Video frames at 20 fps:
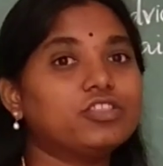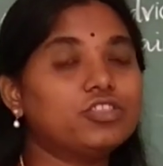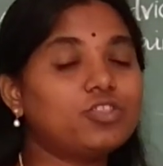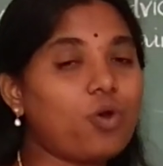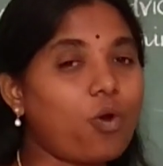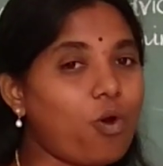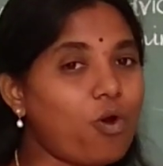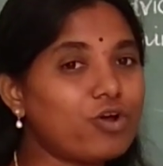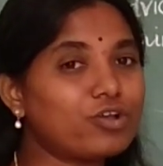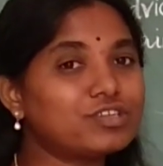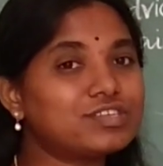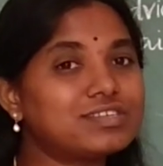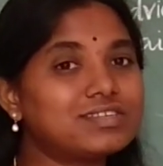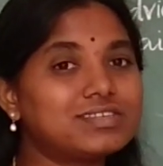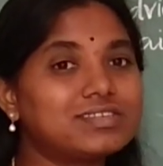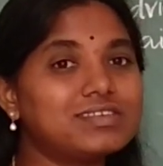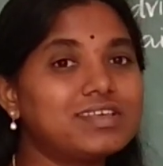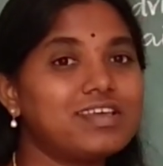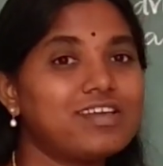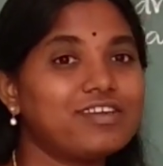Those
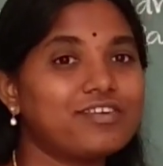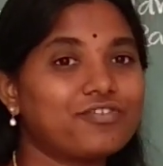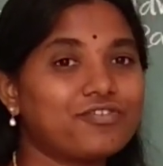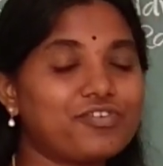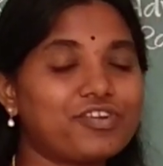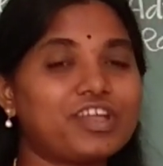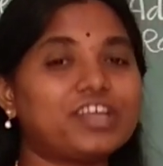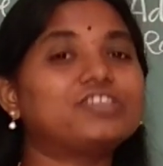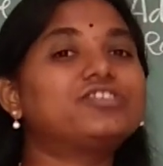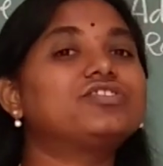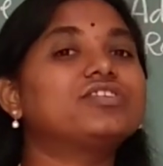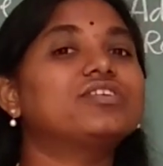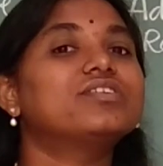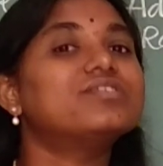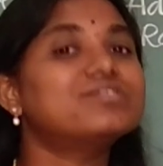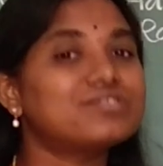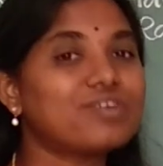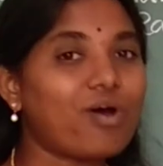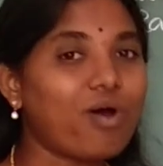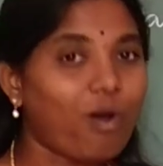
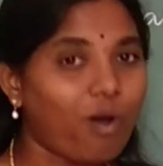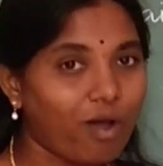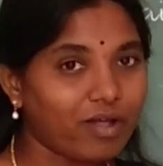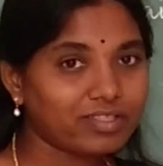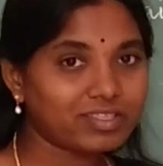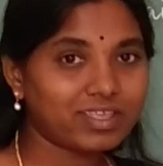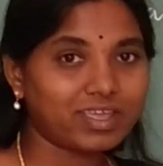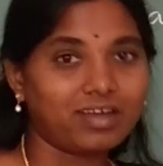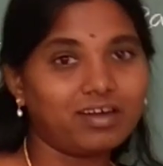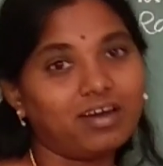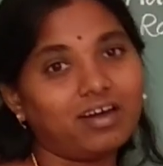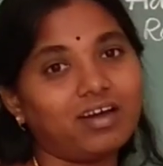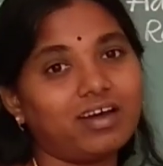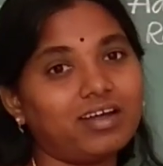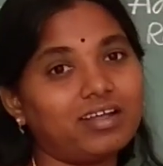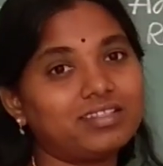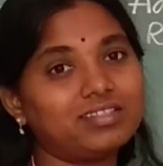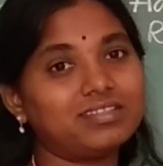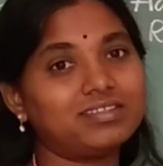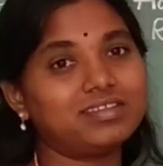creatures on the
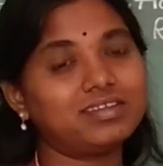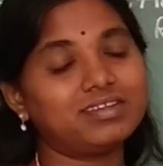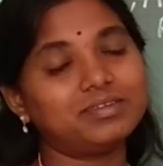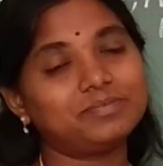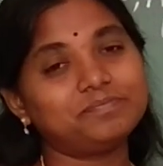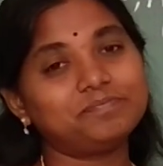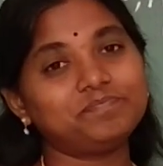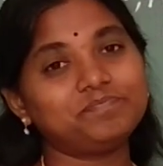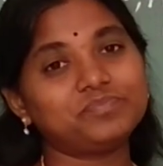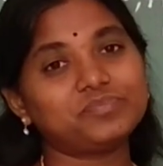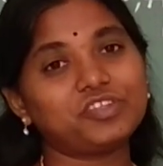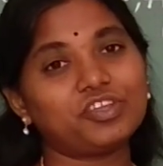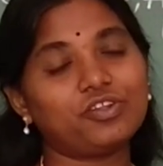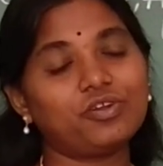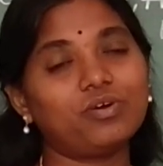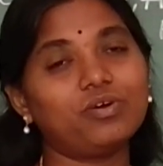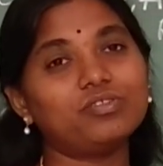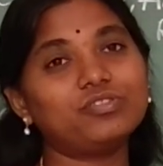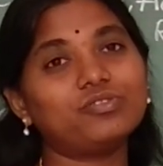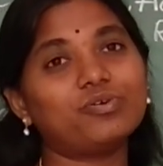earth, you
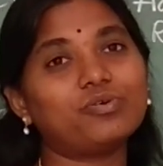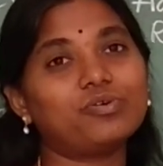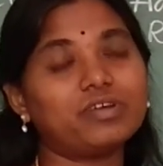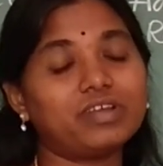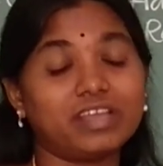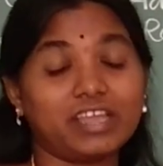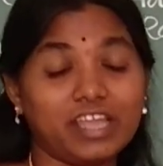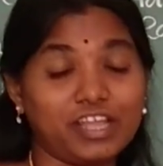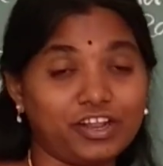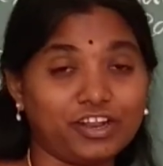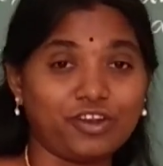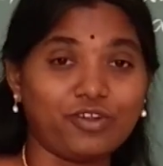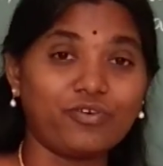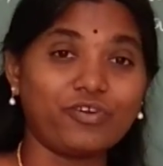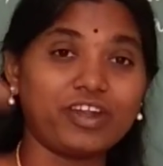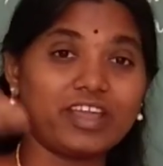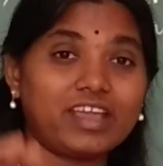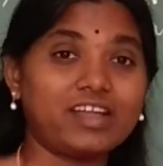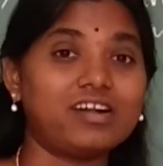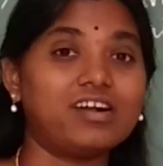know,
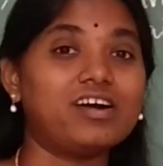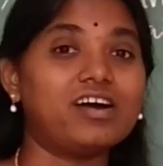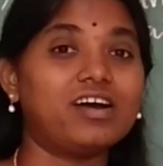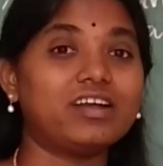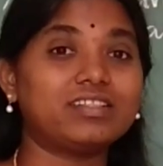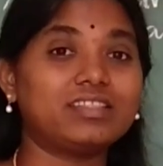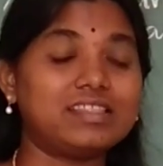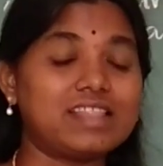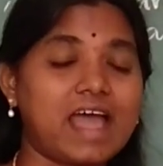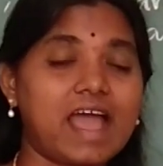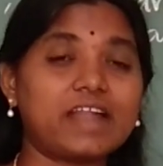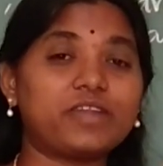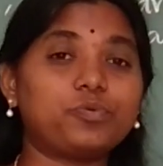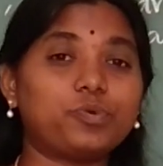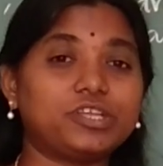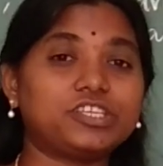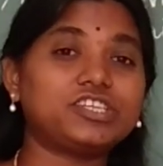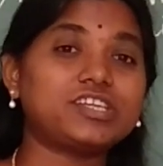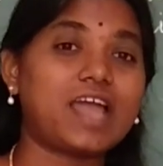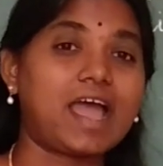including earth, that
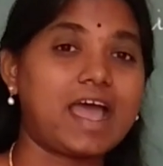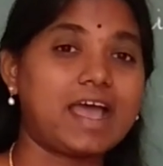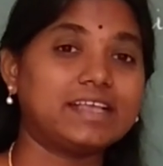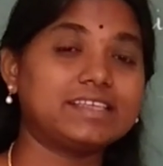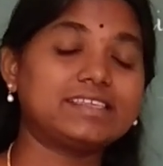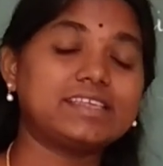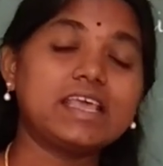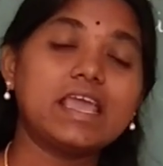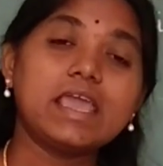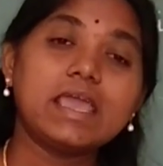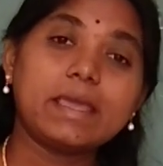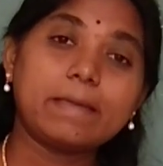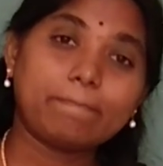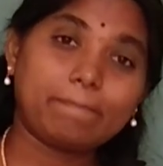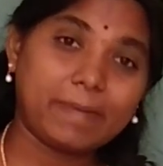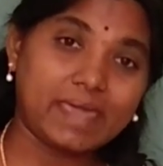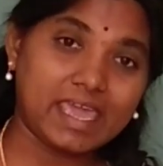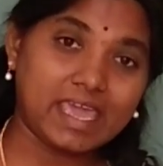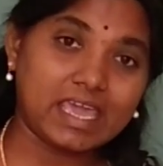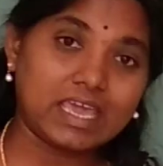which has
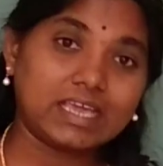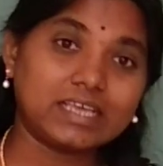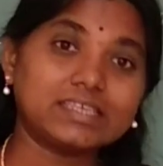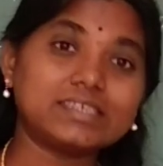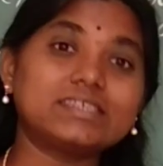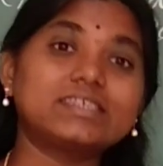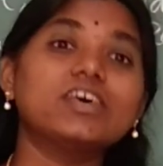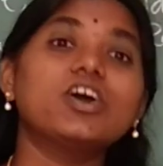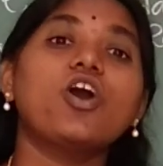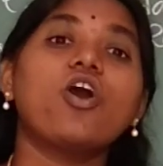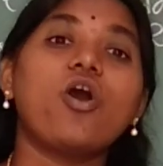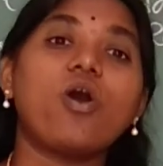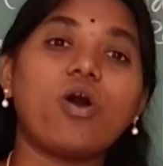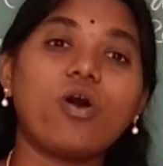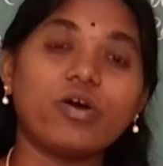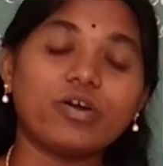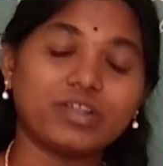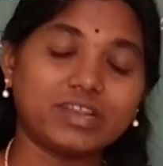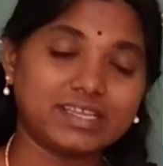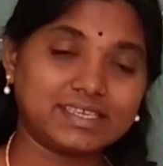peace,
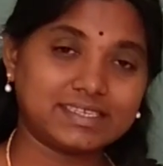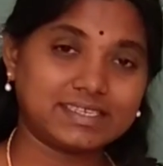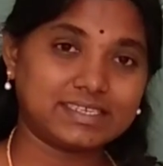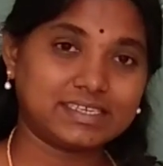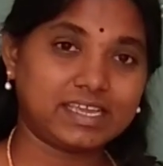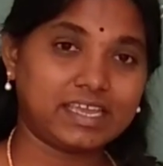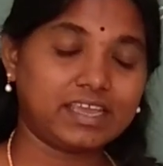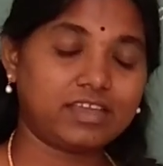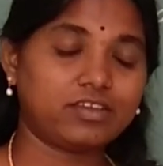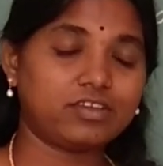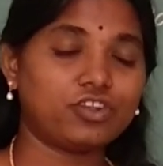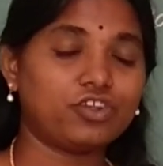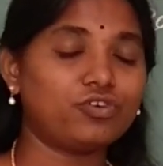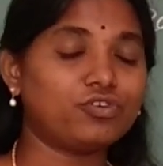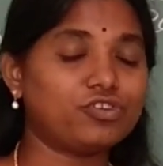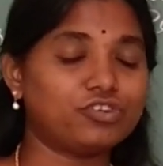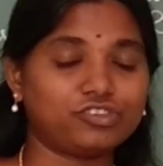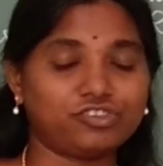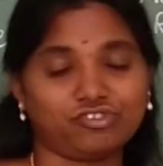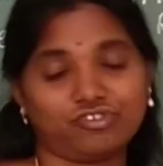honesty, you know,
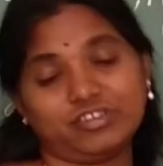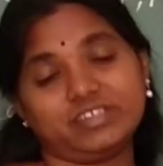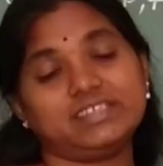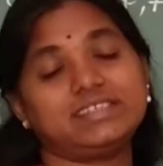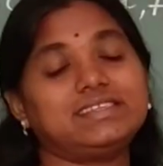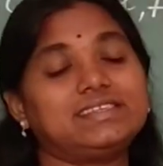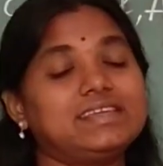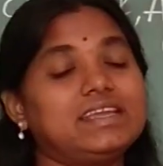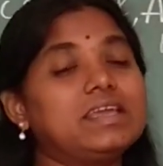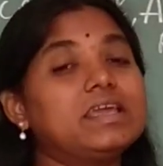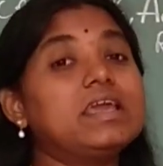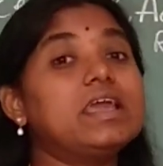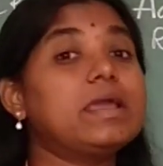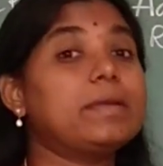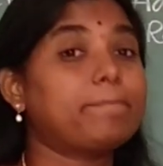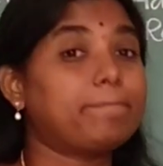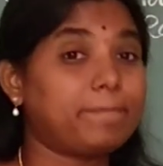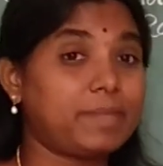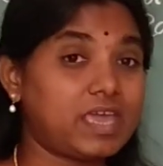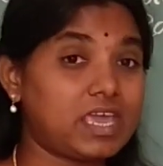not honesty,
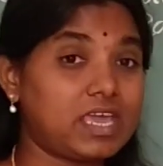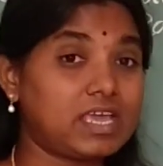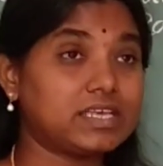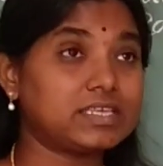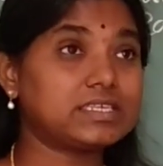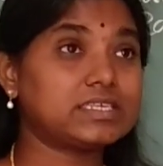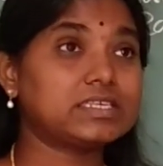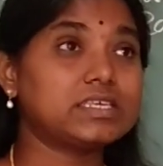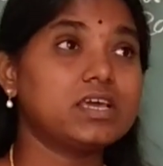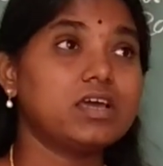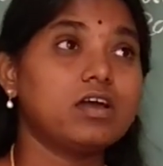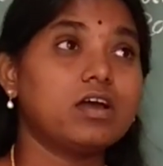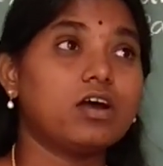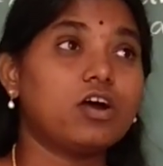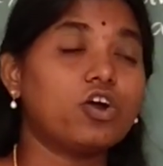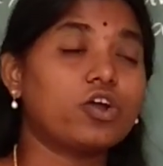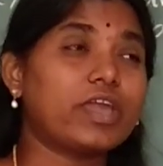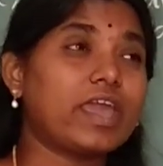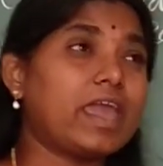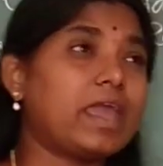peace,
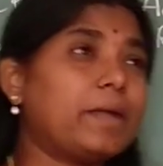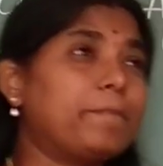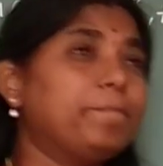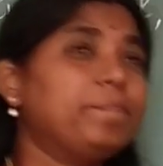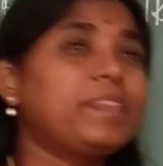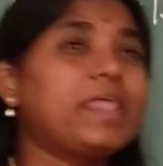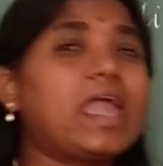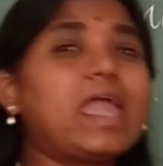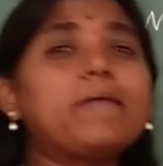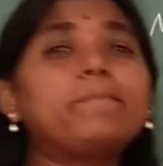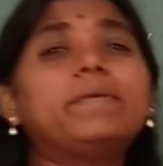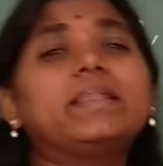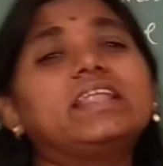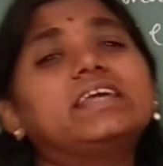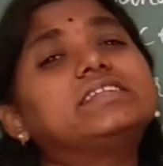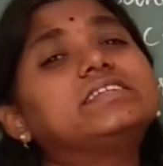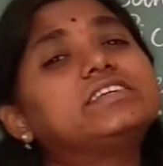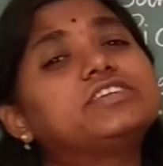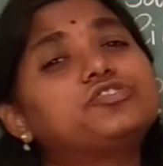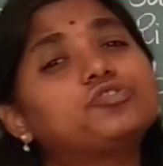okay,
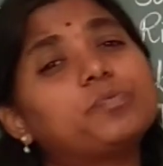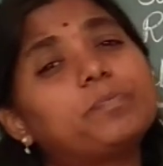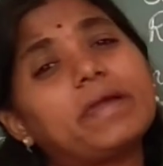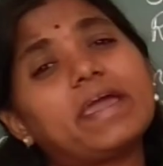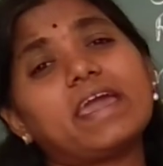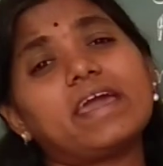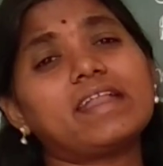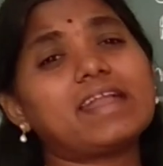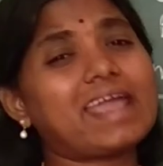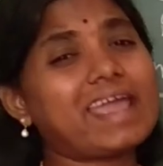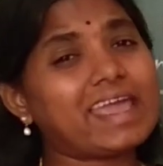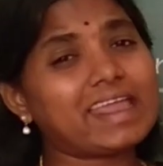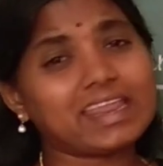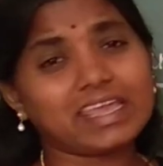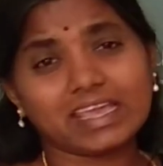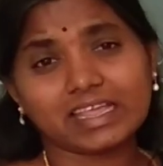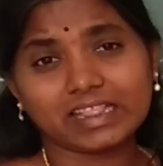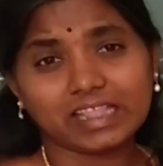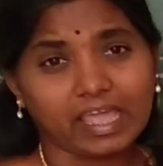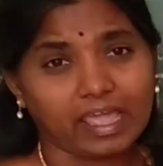ability to bear
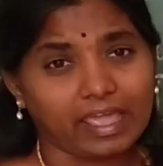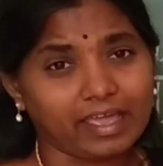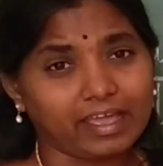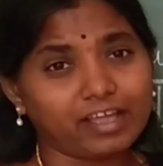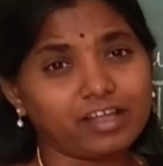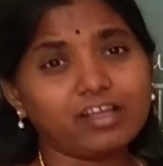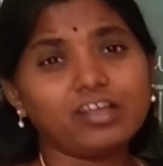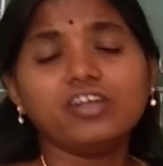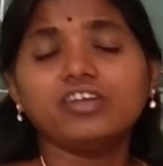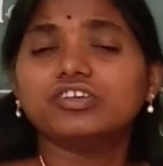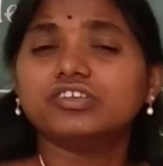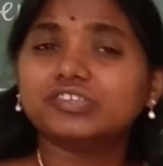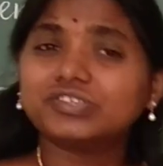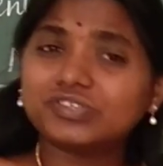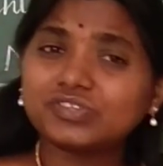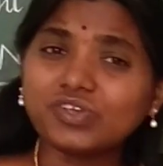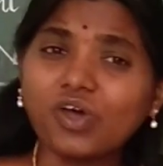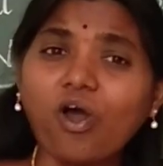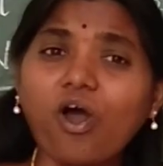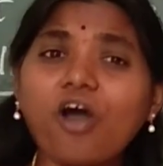anything,
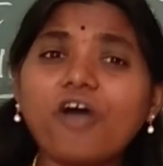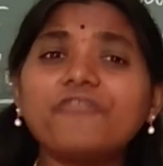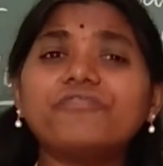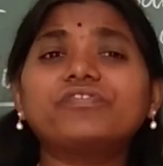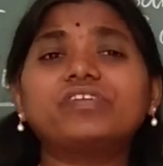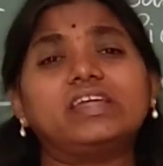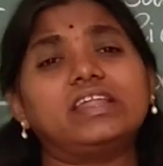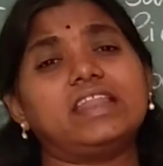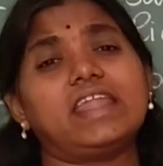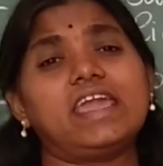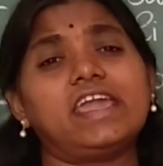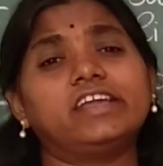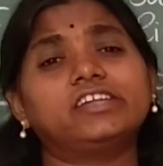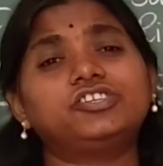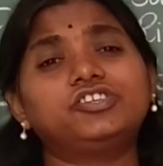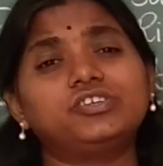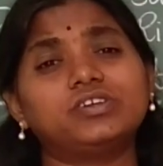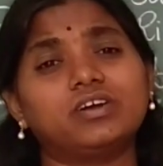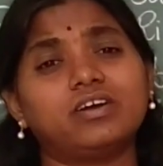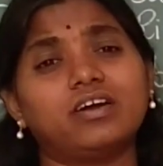soft
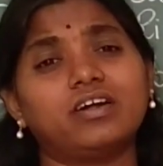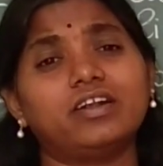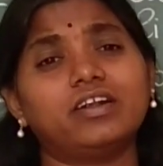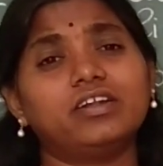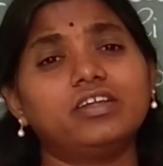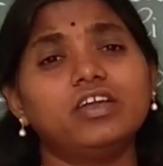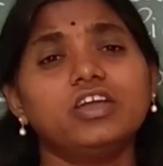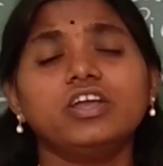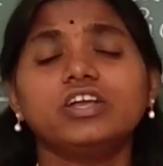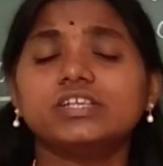natured,